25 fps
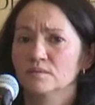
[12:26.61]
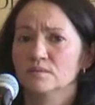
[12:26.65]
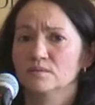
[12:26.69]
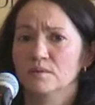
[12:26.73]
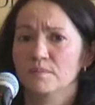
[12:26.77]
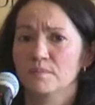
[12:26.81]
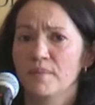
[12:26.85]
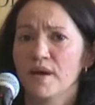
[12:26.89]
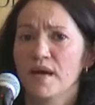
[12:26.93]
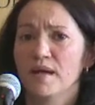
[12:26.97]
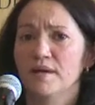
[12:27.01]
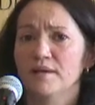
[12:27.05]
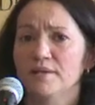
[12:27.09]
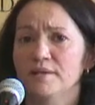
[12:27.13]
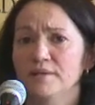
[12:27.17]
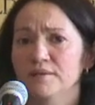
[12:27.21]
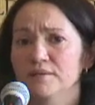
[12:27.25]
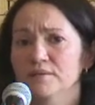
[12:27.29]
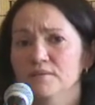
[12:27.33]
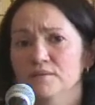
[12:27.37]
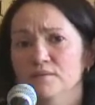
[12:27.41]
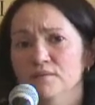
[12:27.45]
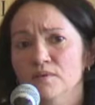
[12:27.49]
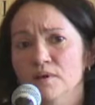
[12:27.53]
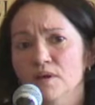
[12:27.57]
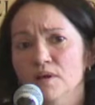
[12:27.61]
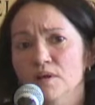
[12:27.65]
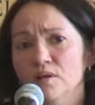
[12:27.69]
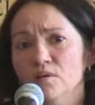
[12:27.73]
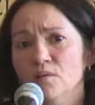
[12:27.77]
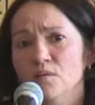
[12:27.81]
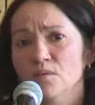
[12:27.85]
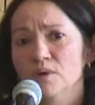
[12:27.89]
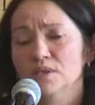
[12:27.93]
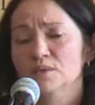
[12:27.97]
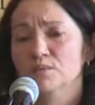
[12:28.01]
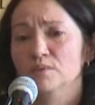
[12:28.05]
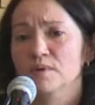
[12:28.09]
repairing of
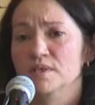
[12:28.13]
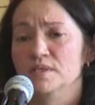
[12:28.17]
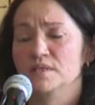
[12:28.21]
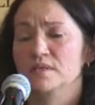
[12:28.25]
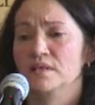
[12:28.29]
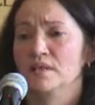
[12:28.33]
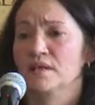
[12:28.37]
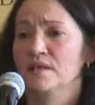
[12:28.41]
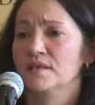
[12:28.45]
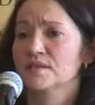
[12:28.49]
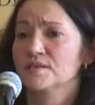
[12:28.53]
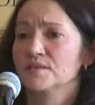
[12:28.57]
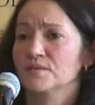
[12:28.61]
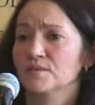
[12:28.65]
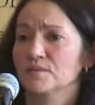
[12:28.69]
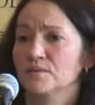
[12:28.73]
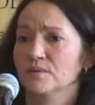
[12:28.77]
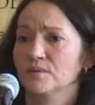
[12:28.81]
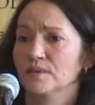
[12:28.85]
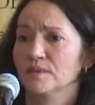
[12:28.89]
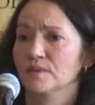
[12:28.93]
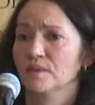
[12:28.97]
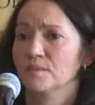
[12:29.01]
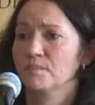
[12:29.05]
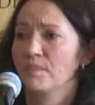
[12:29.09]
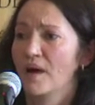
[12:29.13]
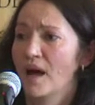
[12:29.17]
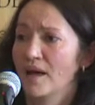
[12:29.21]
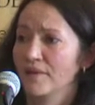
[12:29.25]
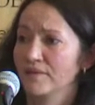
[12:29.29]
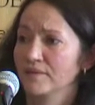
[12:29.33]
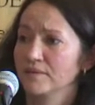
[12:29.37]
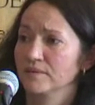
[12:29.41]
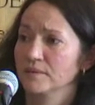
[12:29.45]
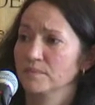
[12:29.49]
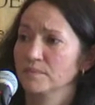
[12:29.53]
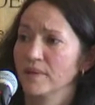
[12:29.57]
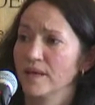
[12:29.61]
what was the history, the path
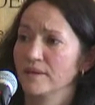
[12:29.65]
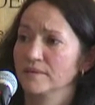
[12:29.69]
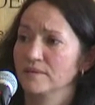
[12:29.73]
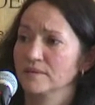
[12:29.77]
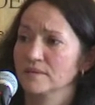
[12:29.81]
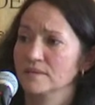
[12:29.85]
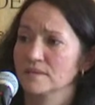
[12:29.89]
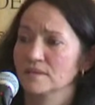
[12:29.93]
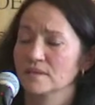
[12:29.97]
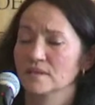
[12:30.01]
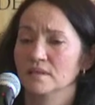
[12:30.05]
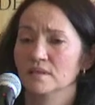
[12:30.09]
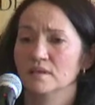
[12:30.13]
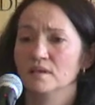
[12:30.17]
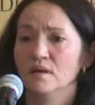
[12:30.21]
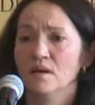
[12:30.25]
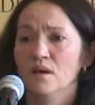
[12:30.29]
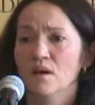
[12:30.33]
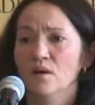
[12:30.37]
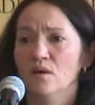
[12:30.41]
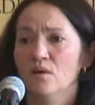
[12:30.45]
dependency,